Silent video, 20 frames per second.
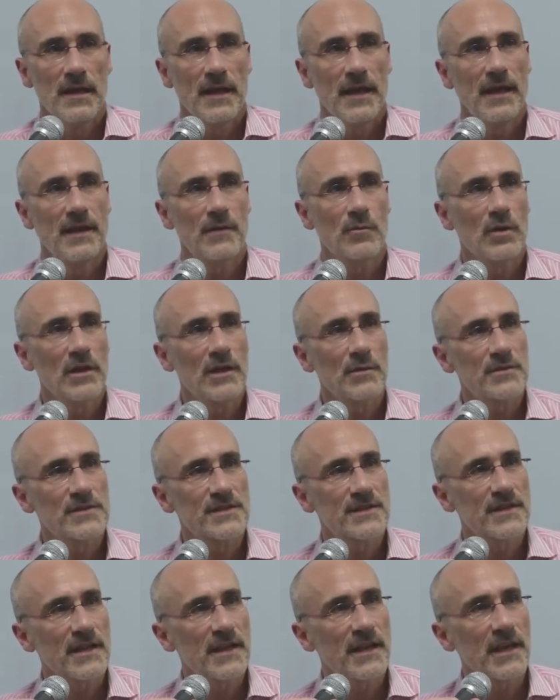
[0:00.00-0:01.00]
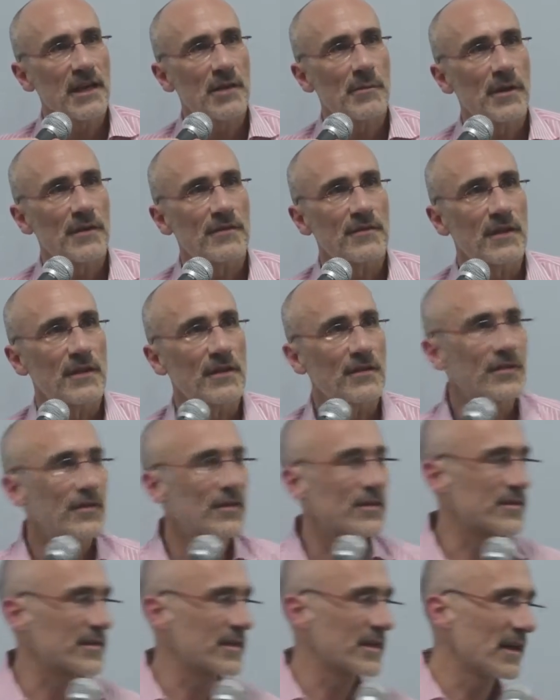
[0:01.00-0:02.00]
And while I was thinking about this,
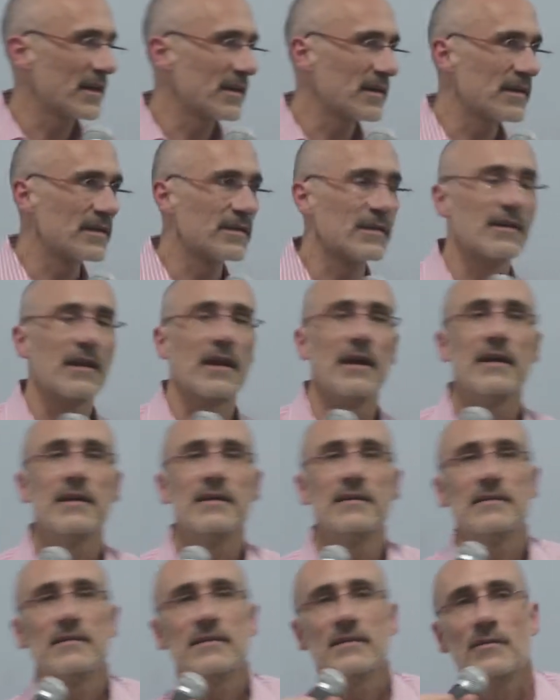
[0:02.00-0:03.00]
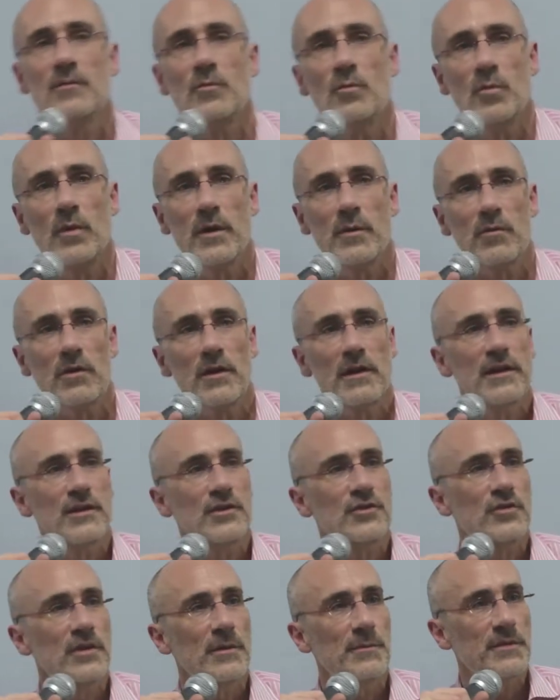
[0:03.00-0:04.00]
Sadanand and I, we were on a
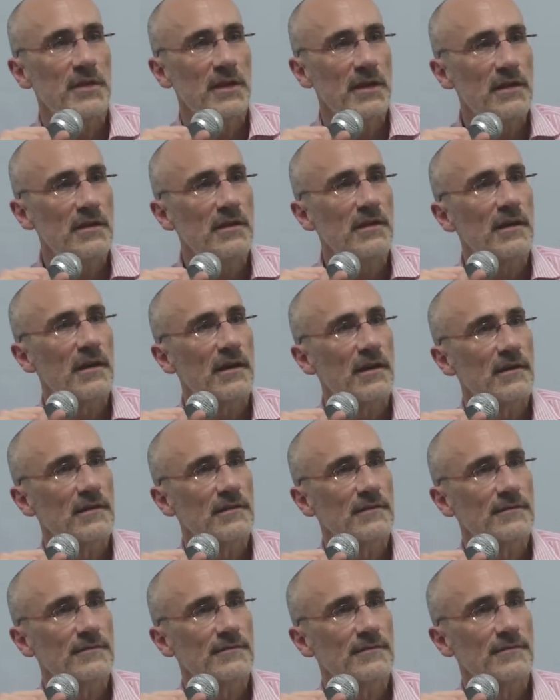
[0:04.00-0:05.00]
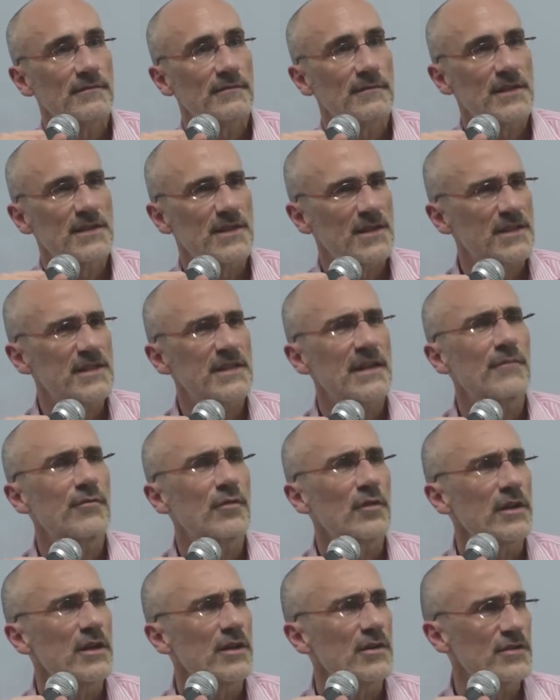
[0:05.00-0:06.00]
trip to India. This is
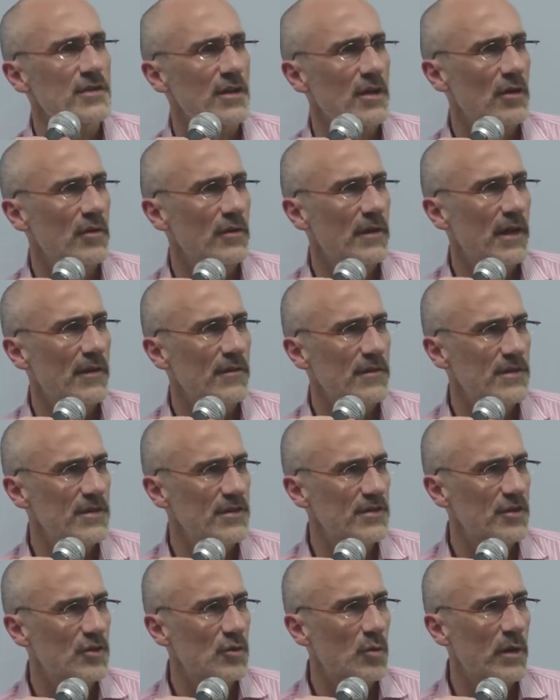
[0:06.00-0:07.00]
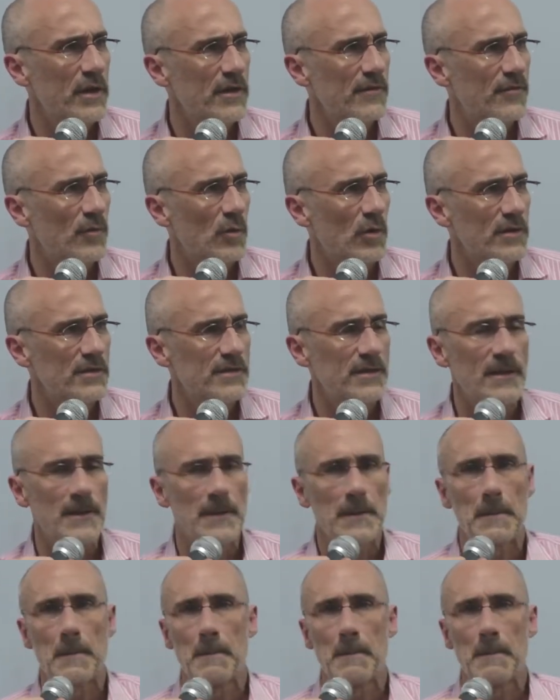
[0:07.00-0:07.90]
several years ago now. This is in 2014.